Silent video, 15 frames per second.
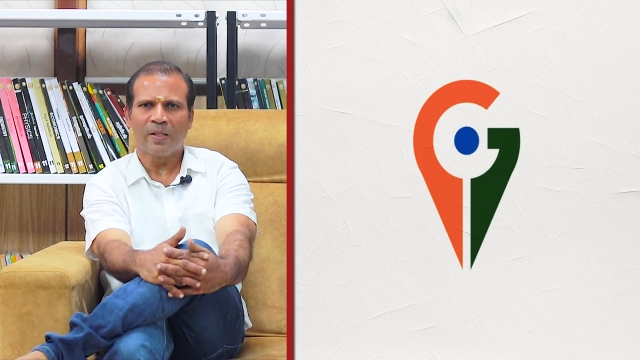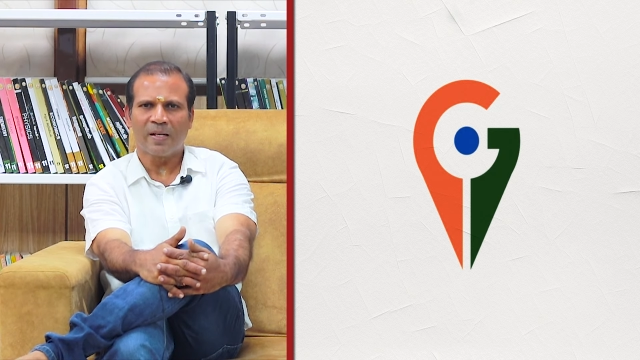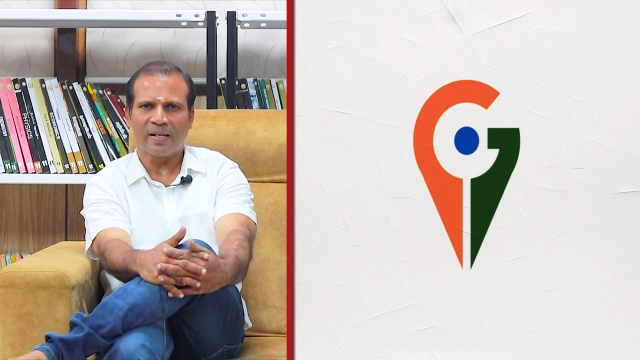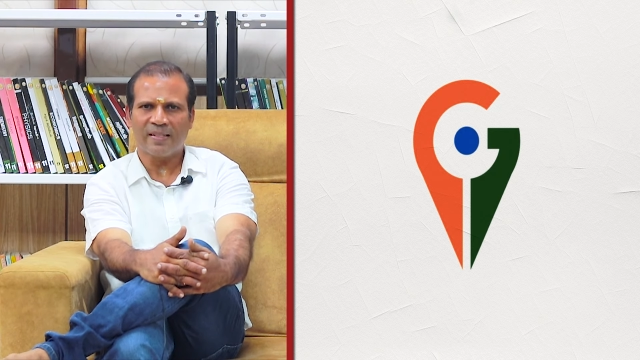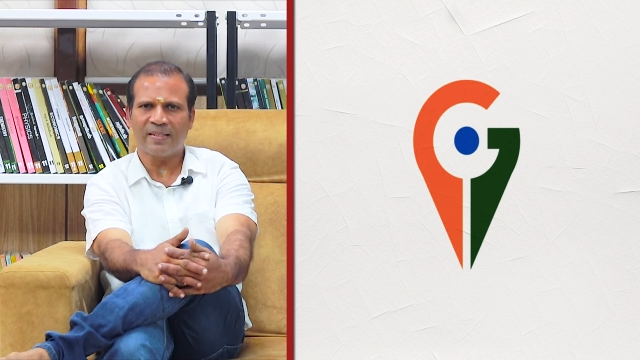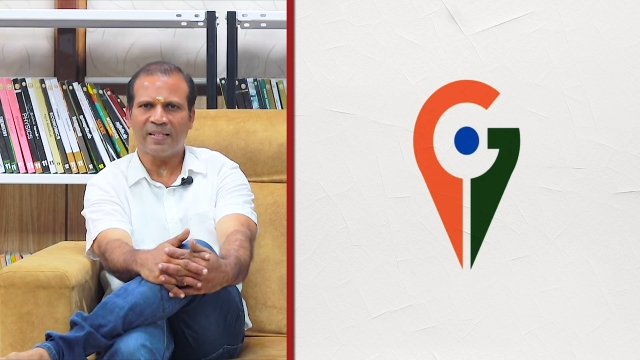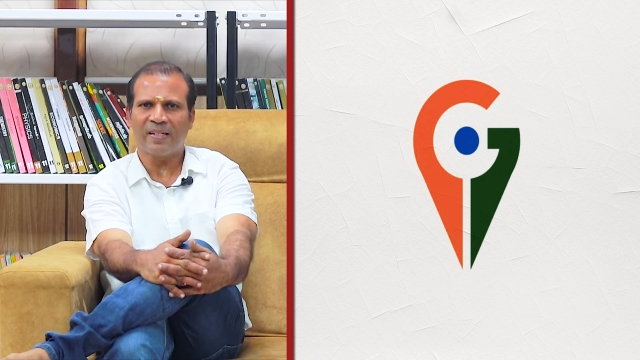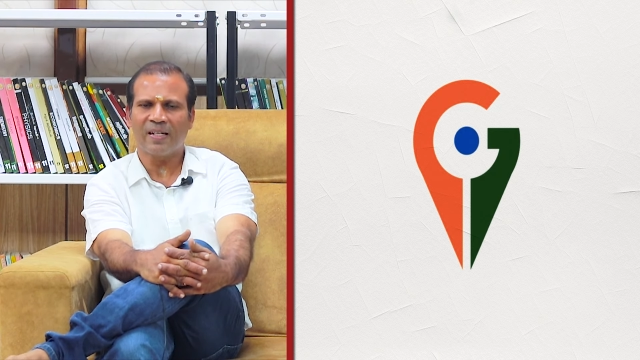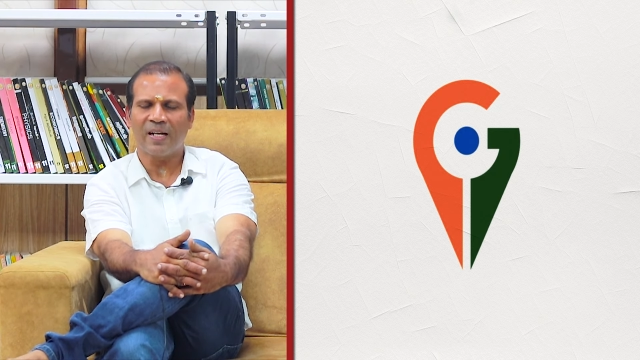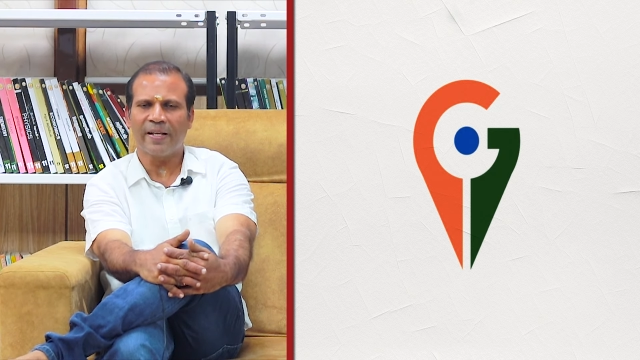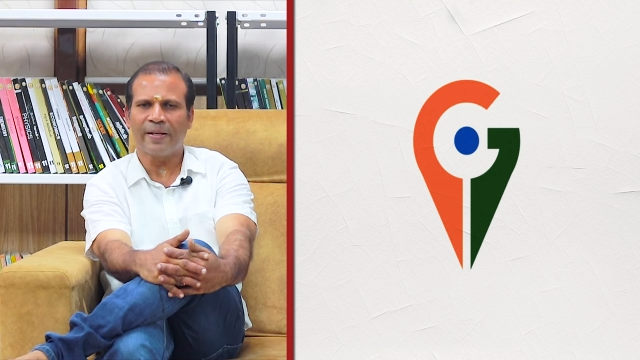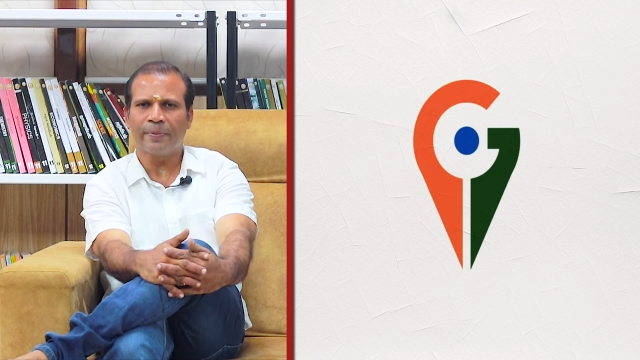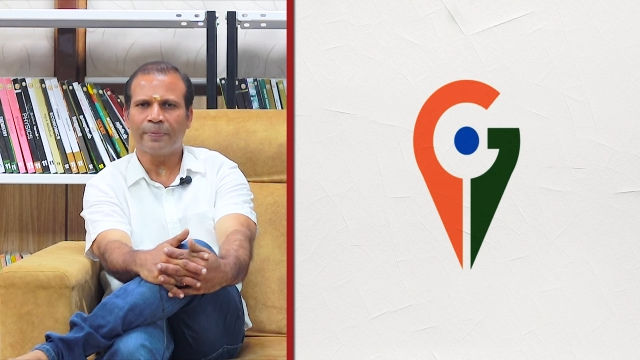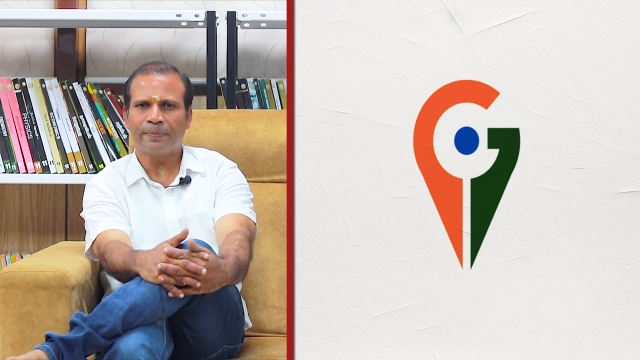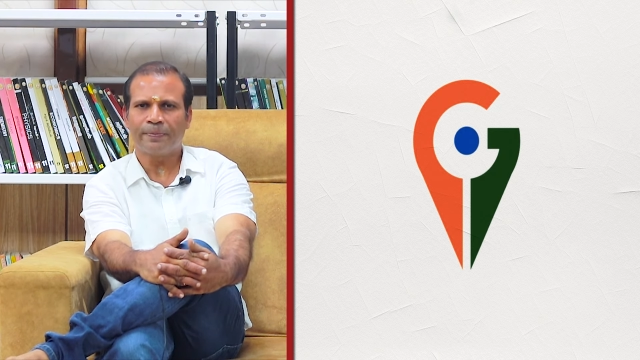recently.